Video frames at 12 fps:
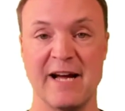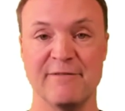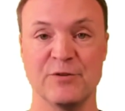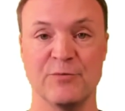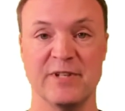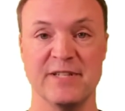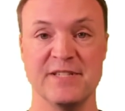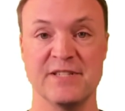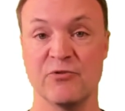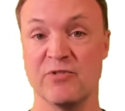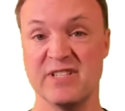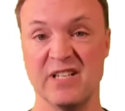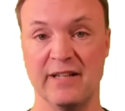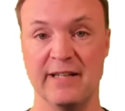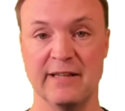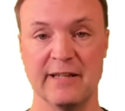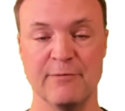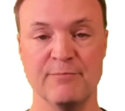afterwards or
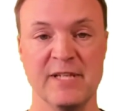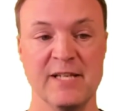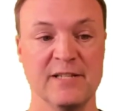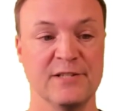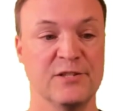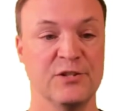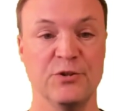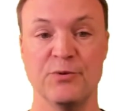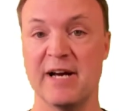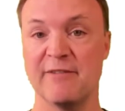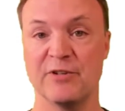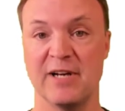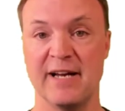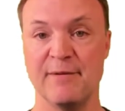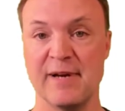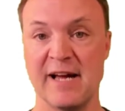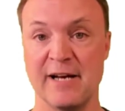delete them to after I